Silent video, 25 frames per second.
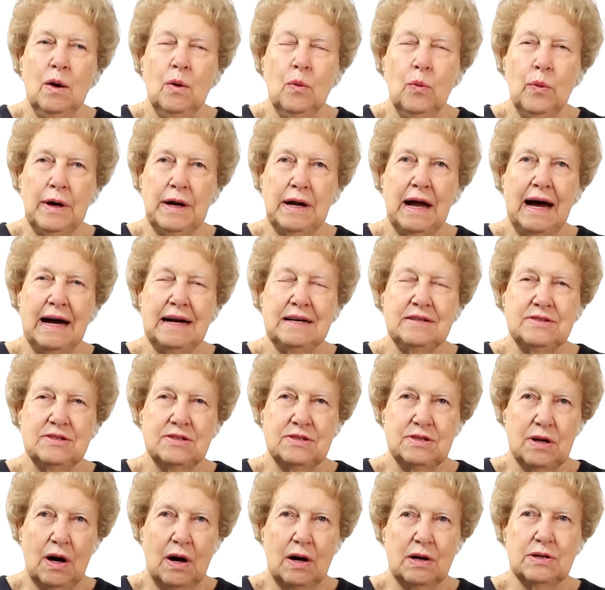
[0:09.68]
When I
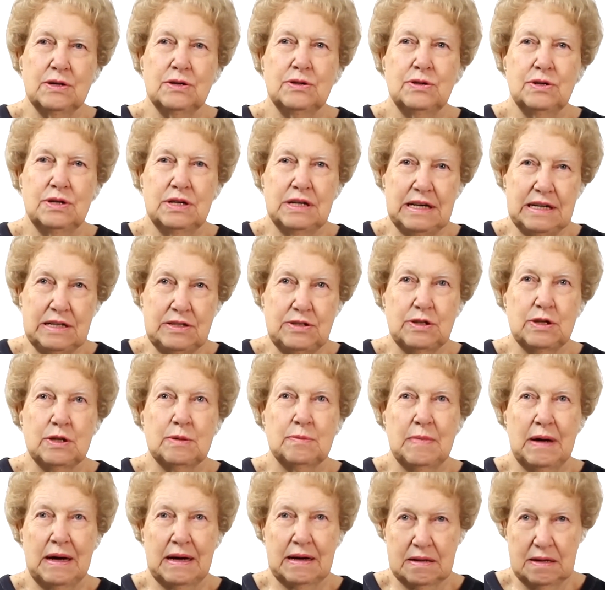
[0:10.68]
started
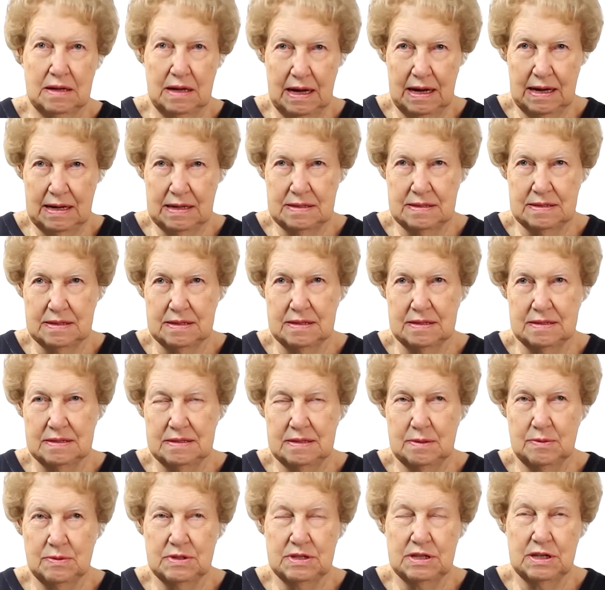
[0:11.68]
teaching my
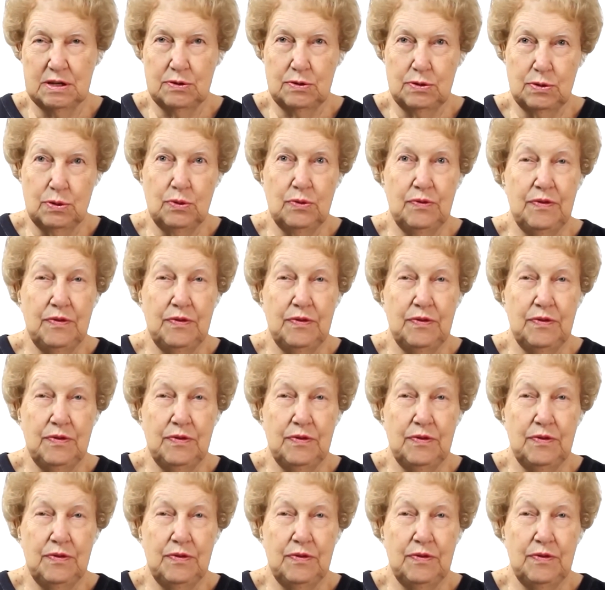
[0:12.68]
classes, it was in